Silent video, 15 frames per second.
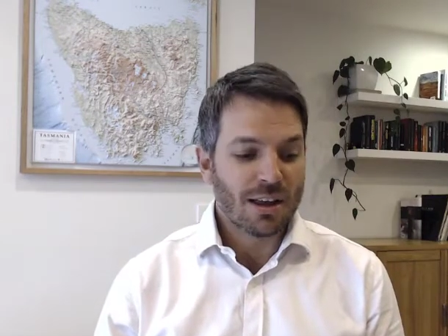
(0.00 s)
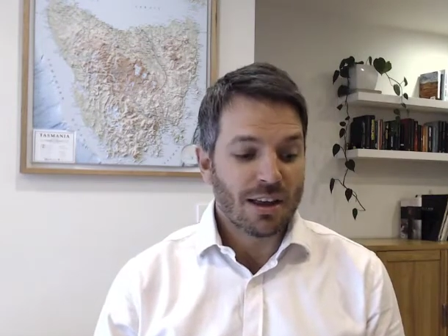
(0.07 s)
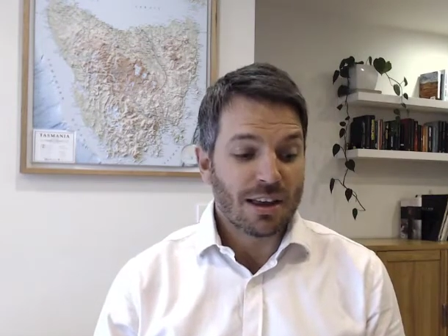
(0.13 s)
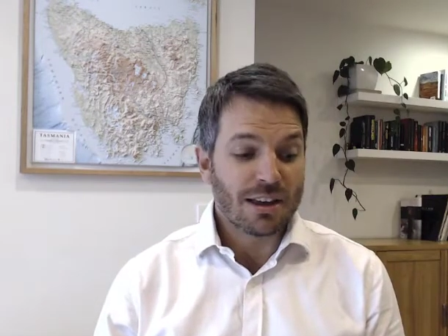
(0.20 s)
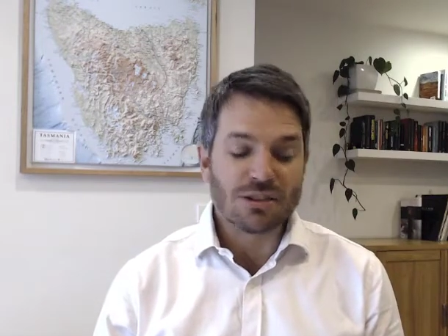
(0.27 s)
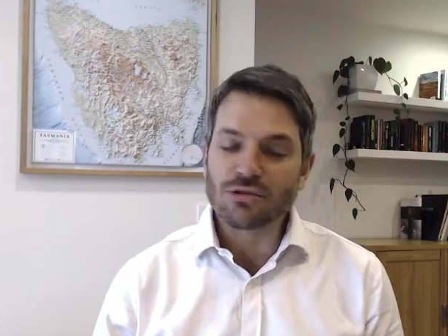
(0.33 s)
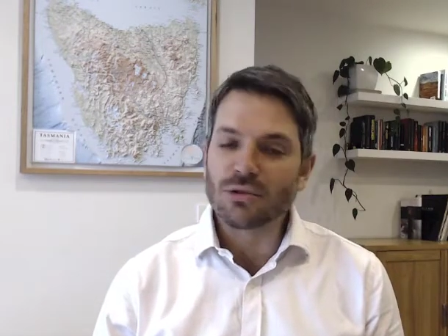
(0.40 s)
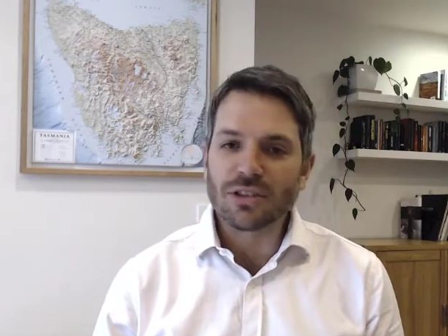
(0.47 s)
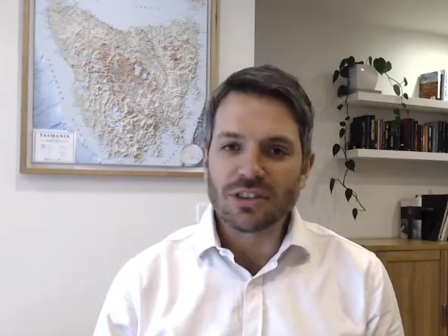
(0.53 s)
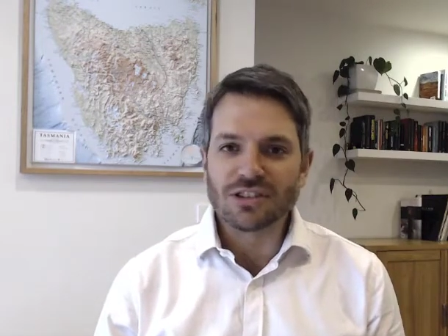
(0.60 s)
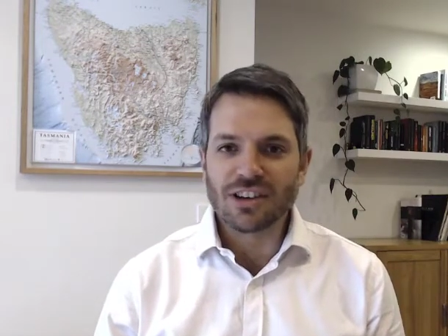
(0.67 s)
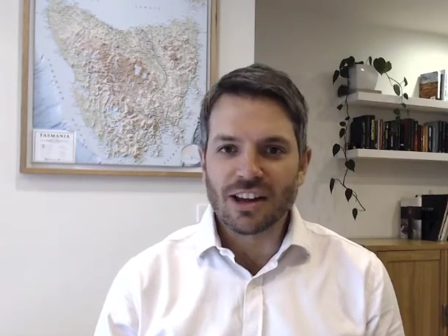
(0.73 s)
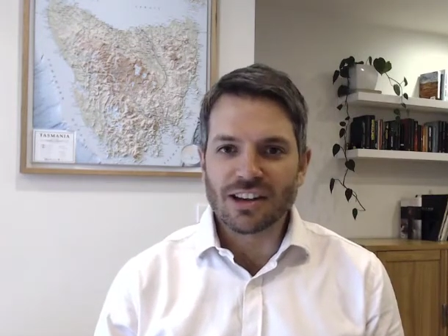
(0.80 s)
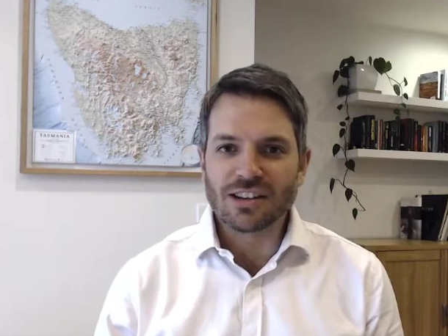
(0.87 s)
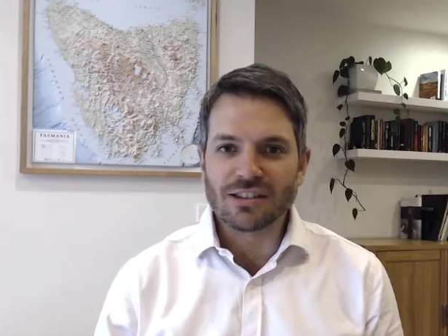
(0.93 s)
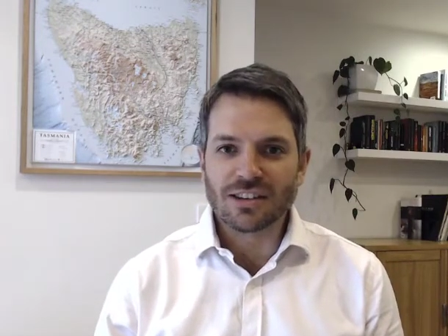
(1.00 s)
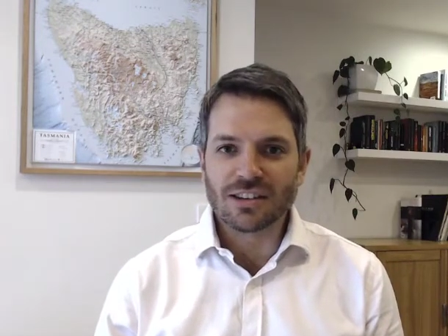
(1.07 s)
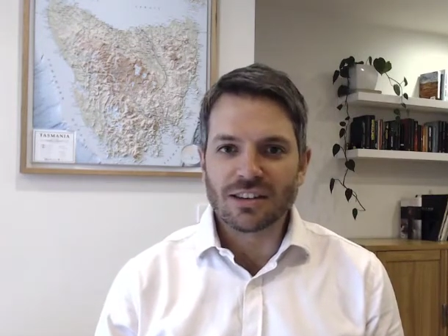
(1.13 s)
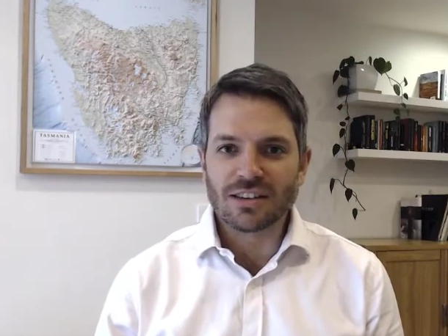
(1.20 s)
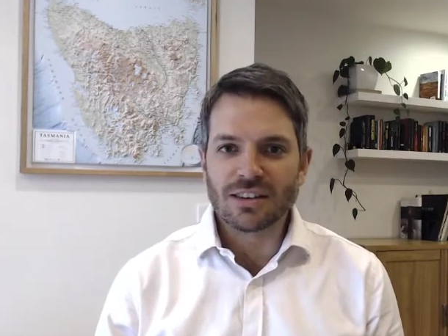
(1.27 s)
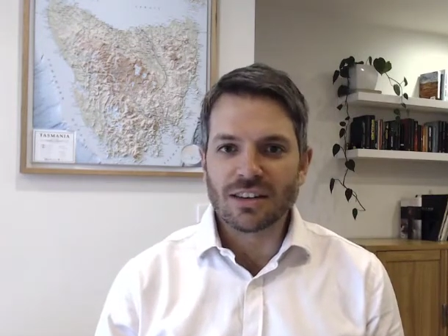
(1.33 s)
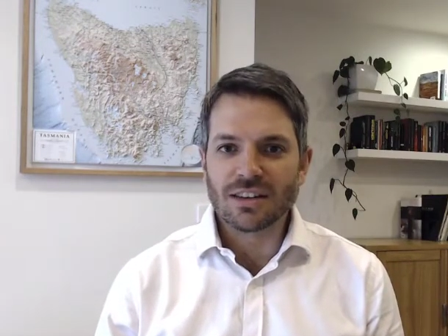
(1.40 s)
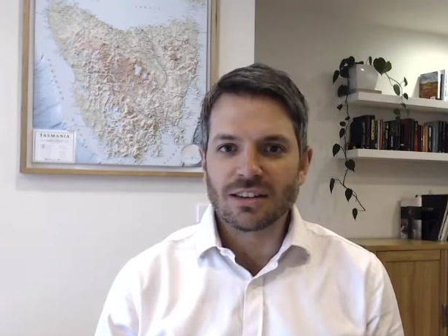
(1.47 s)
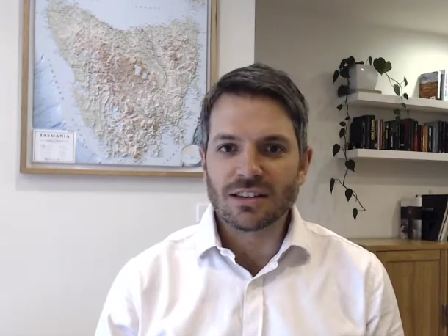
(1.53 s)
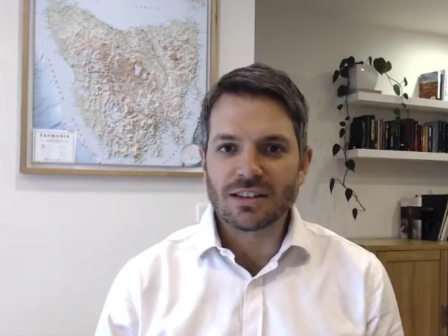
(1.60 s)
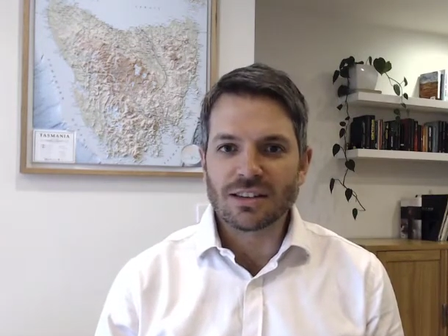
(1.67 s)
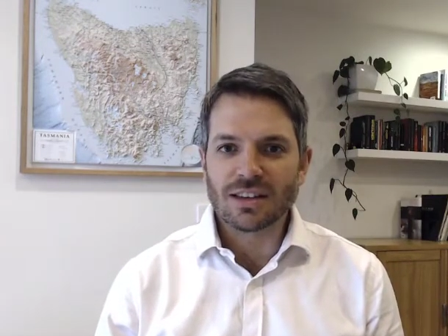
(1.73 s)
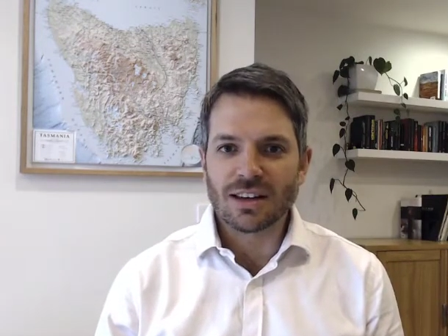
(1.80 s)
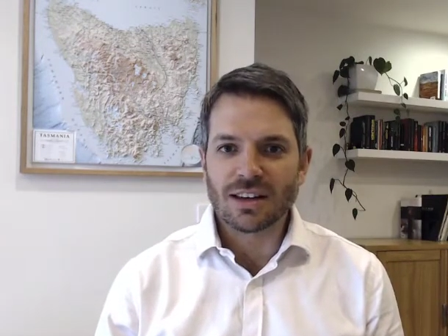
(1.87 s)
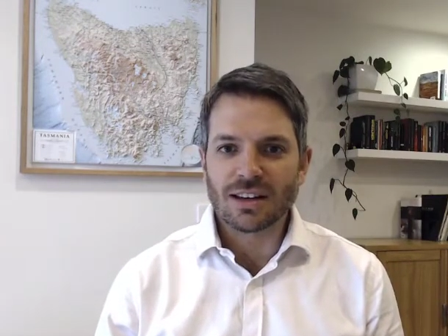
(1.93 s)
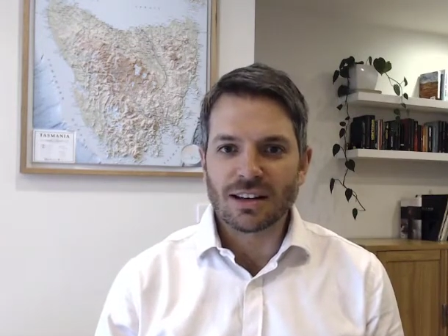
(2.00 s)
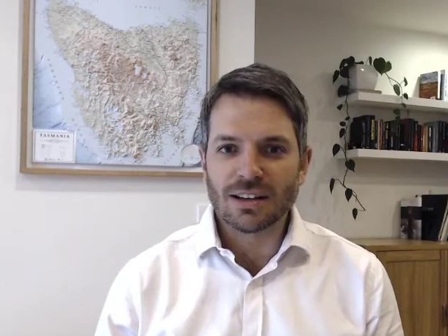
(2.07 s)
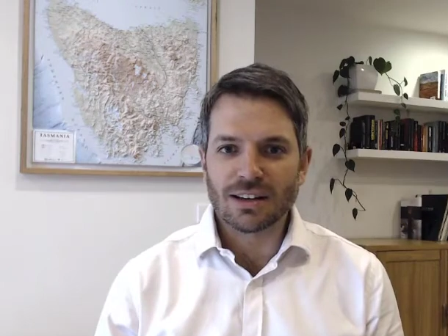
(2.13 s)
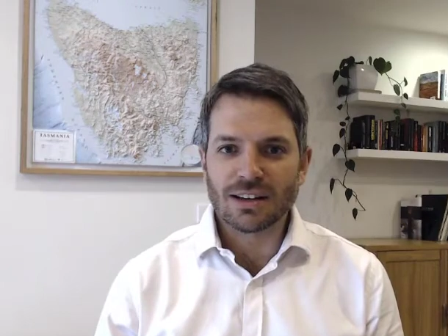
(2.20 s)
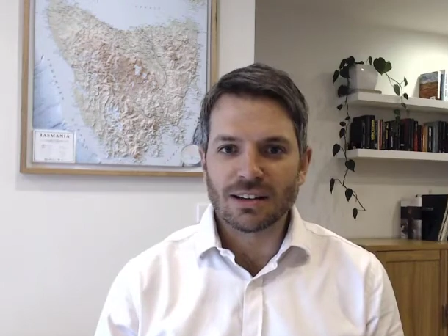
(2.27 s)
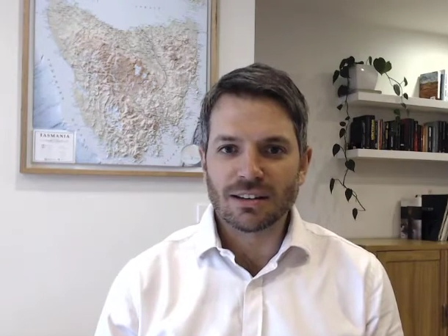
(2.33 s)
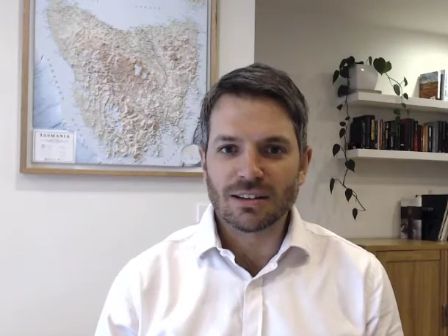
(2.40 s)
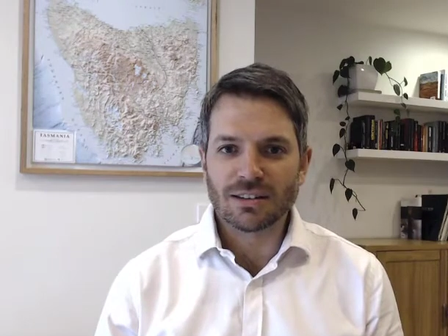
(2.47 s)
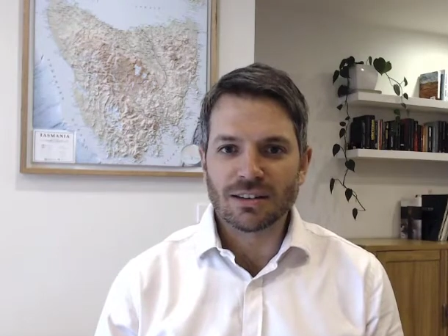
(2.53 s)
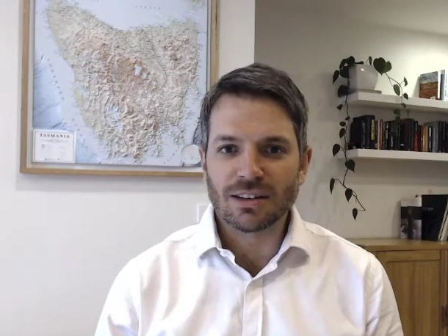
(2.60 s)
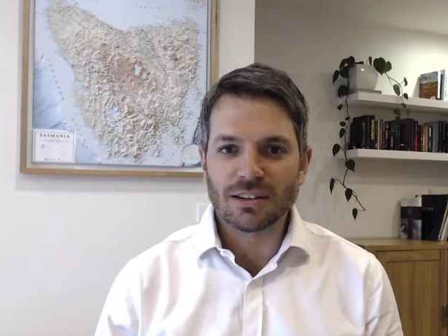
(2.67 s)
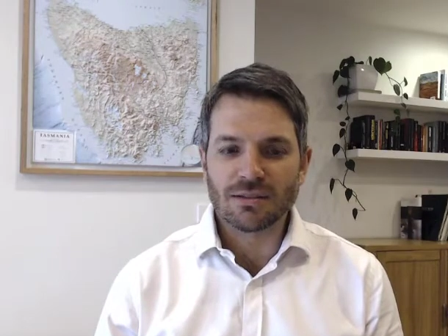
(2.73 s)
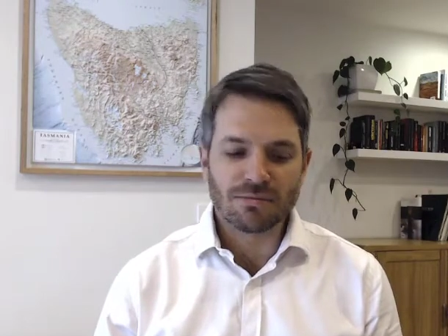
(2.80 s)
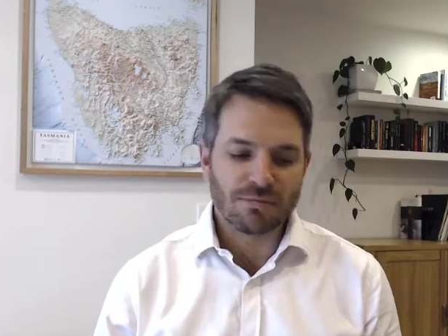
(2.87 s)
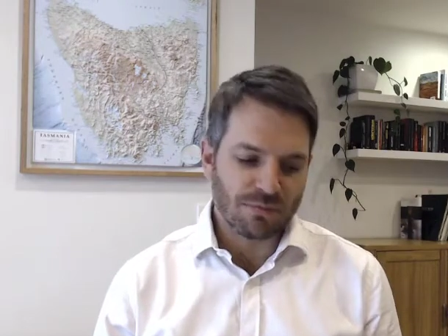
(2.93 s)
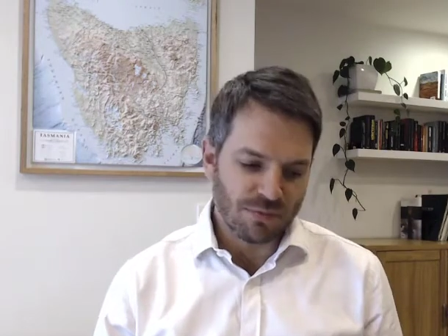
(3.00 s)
enjoyed the change that